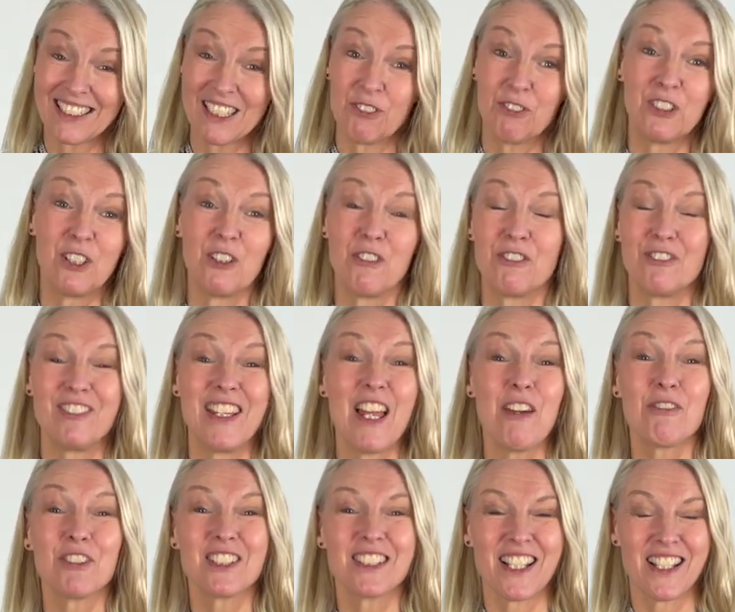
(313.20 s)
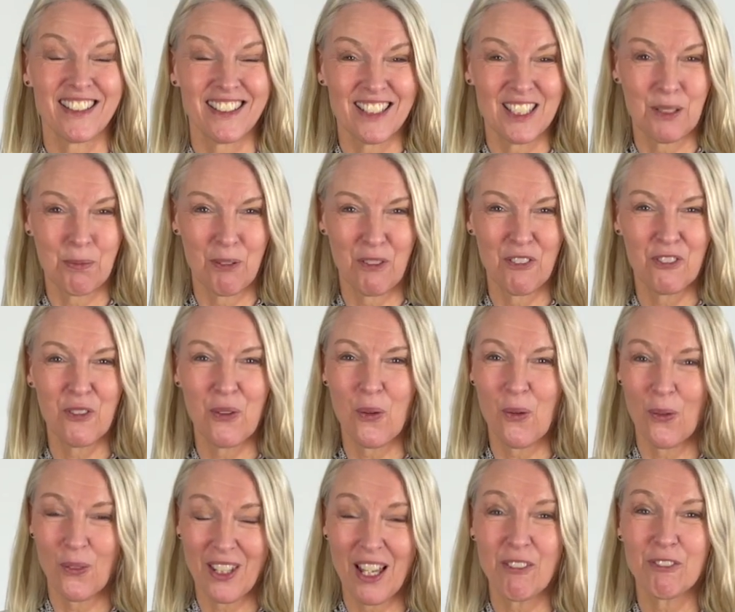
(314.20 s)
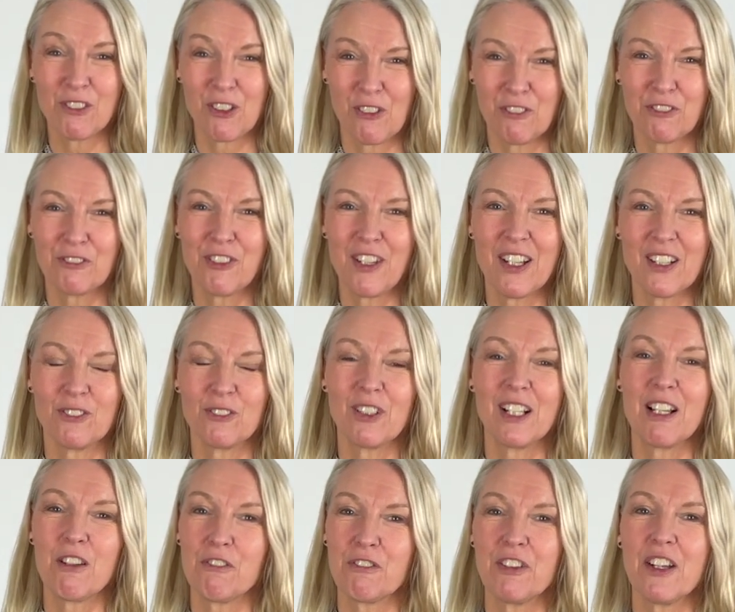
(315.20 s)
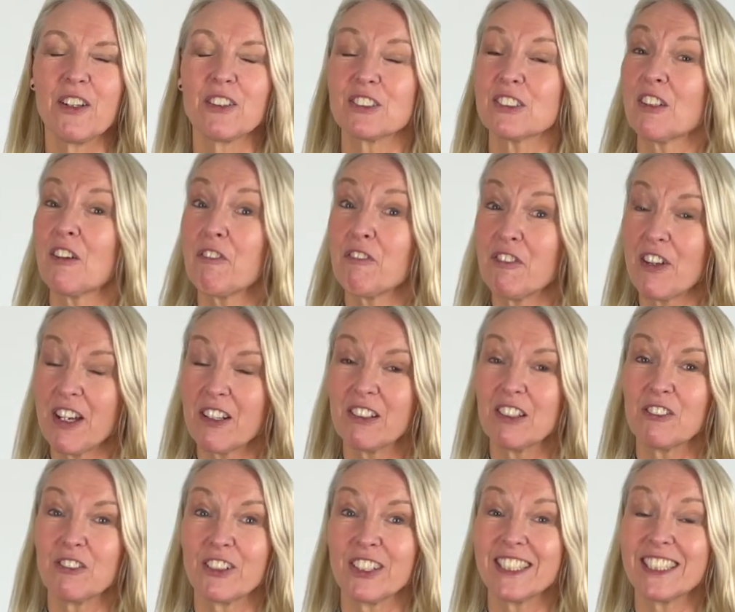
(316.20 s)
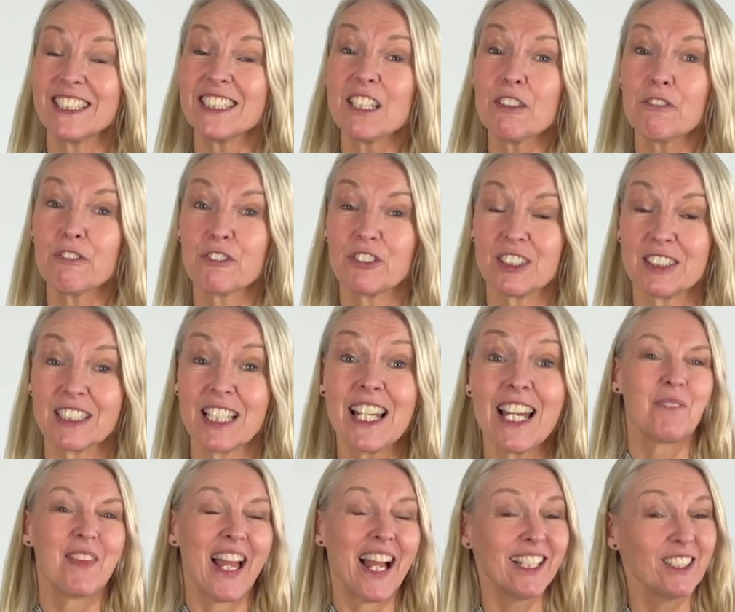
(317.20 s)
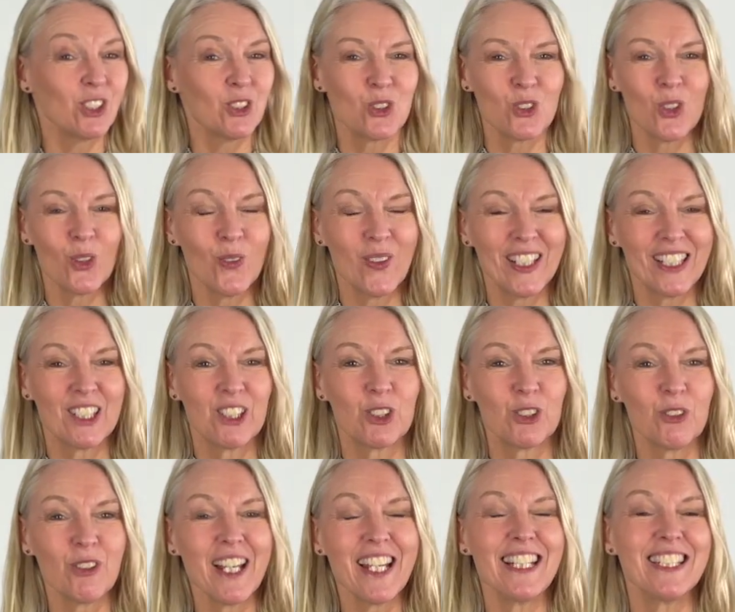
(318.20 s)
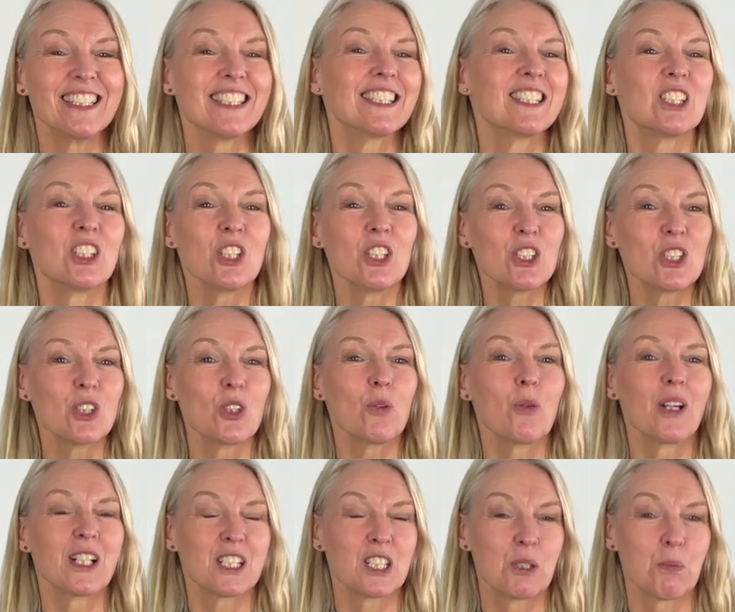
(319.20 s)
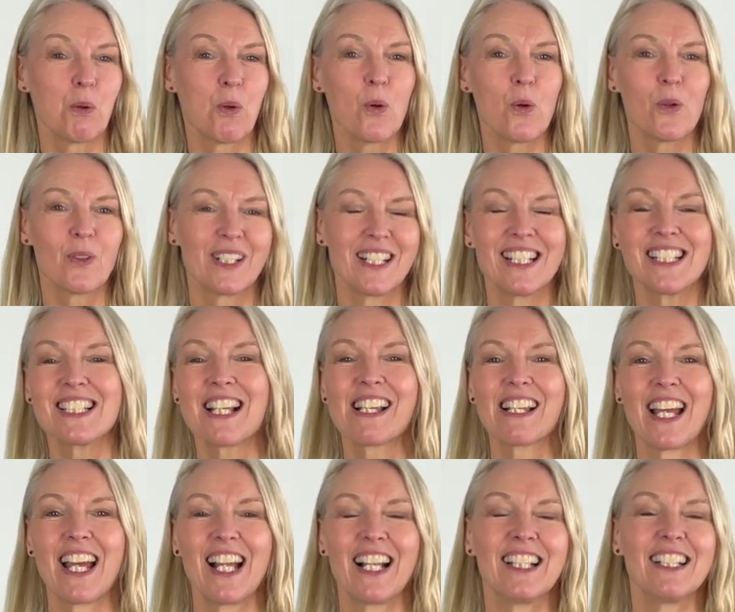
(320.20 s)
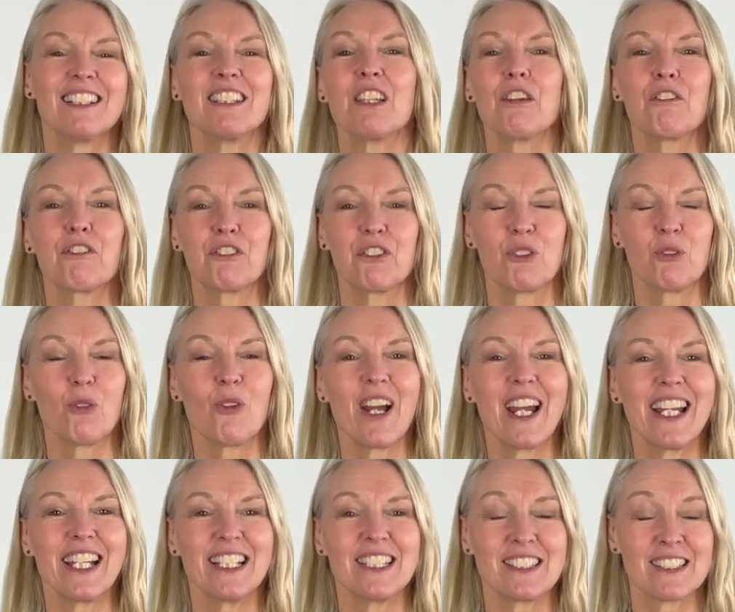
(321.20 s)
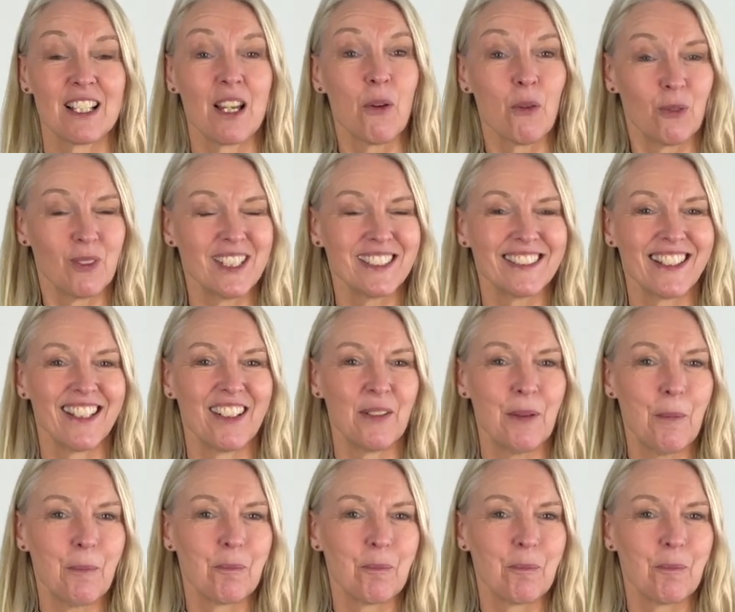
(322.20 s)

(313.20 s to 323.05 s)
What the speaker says: you've never done this before, that will have felt very, very different. And you're doing great just to explore this scale in different ways. Well done.